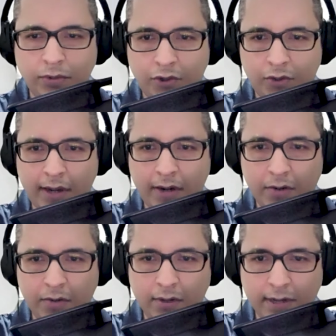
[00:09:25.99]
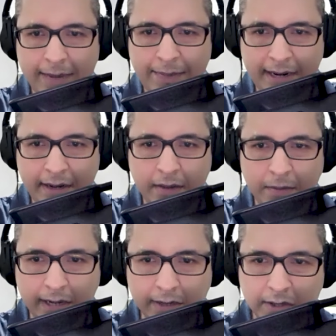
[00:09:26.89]
try to nip that in the
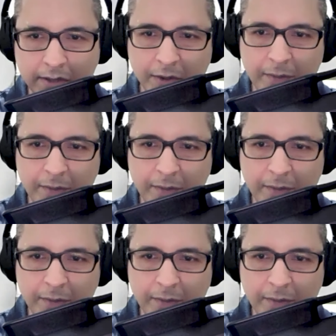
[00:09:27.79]
bud, so to